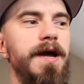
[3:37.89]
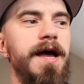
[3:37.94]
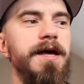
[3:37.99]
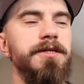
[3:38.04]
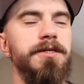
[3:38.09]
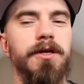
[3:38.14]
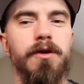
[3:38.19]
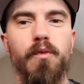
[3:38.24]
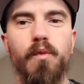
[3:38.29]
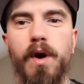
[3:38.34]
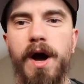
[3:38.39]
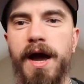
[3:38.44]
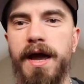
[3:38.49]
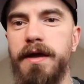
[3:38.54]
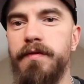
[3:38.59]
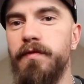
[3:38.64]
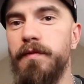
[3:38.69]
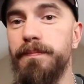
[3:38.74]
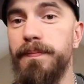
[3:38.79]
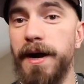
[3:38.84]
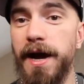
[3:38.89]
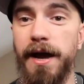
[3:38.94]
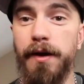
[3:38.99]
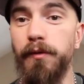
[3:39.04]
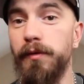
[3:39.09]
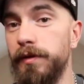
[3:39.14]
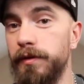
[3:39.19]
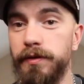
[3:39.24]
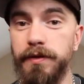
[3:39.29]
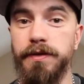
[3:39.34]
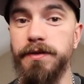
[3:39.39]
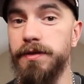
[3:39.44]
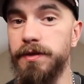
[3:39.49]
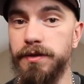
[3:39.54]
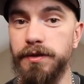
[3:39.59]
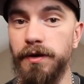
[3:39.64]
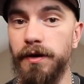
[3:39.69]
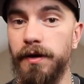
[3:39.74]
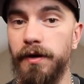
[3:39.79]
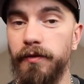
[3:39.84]
asking why even buy one of these
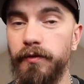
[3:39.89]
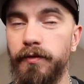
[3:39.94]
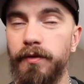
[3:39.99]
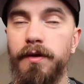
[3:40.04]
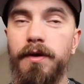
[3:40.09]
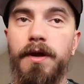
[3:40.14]
guitars,